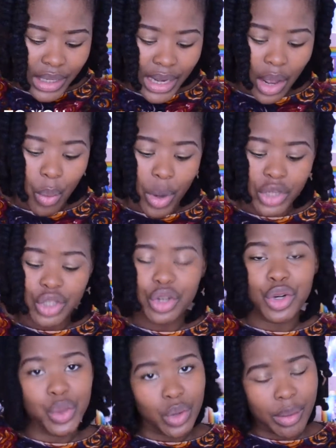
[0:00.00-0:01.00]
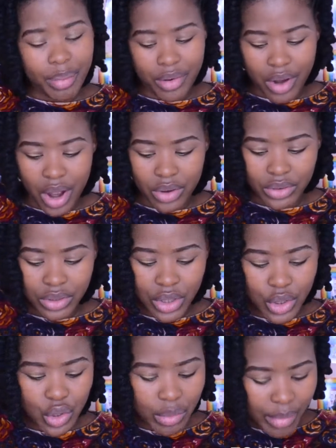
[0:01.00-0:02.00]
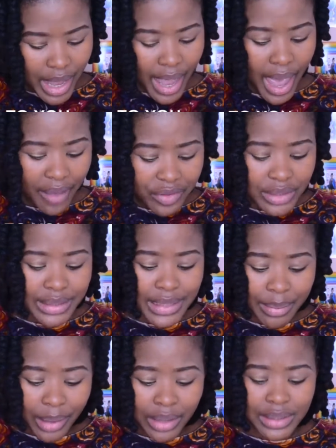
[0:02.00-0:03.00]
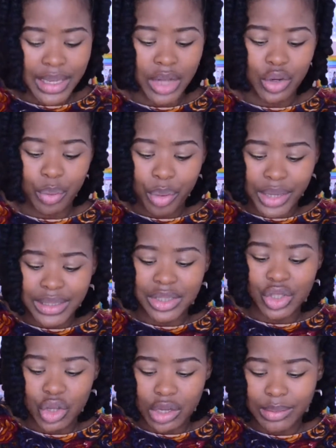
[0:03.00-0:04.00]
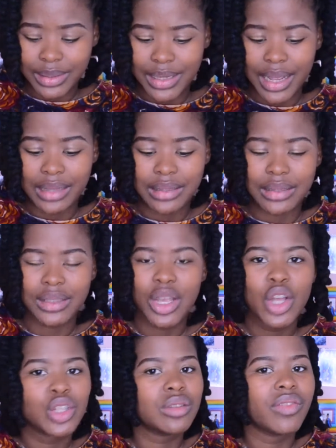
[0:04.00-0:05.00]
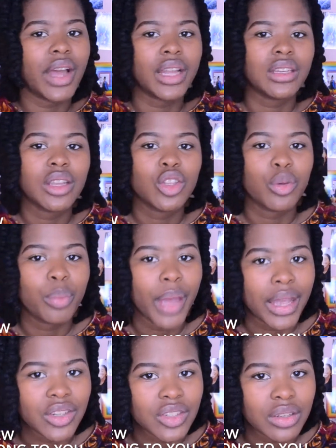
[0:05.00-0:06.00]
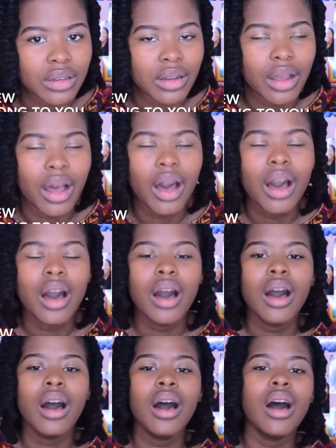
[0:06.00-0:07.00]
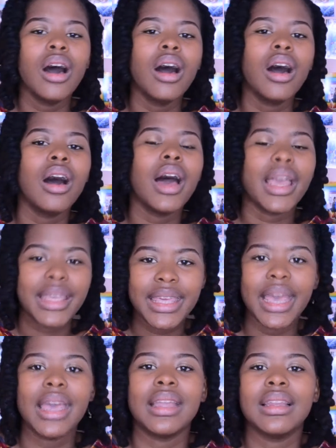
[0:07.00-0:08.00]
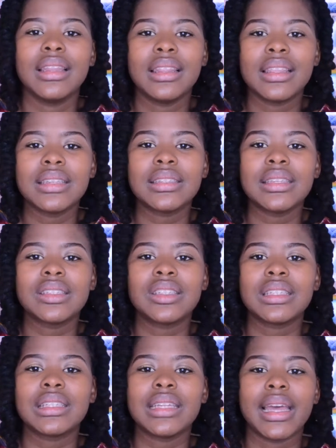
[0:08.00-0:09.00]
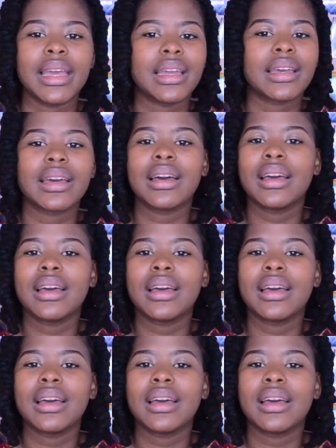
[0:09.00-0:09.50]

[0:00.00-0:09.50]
like what you grew up around, you may have to step outside your present circumstances to find your passion. Again, this is just like,